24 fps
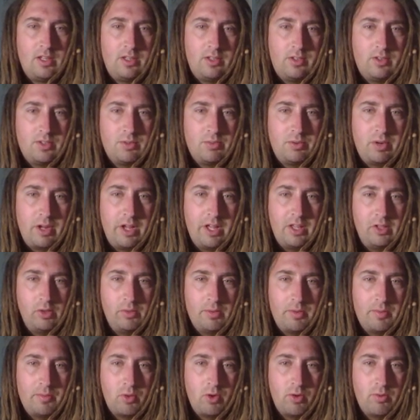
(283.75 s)
There's probably a
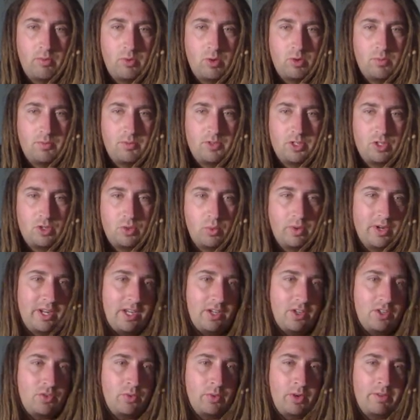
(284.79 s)
little bit more room to 20
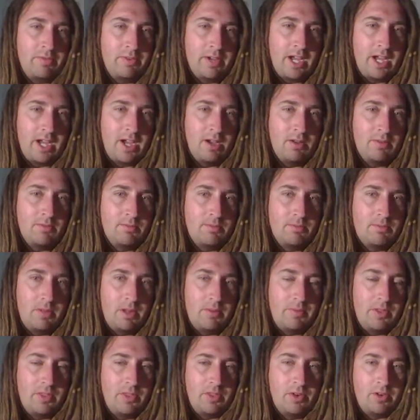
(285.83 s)
to 25,
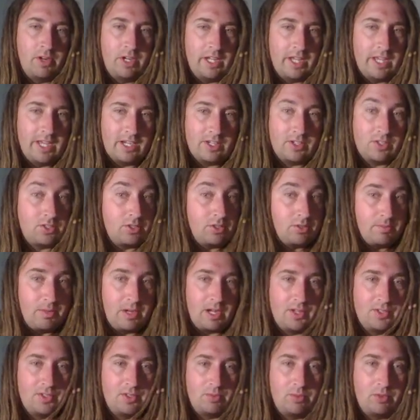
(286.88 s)
maybe 30x
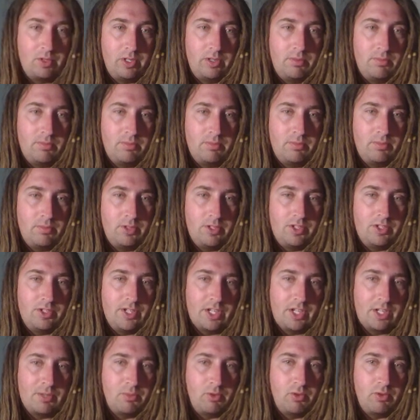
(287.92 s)
possibly this
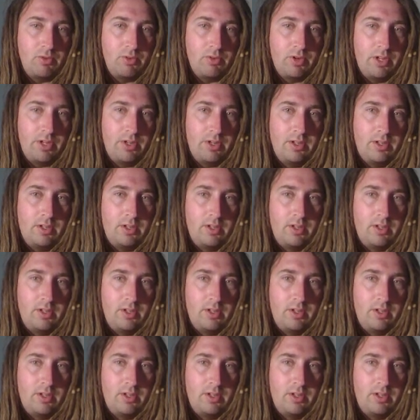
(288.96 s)
next bull run.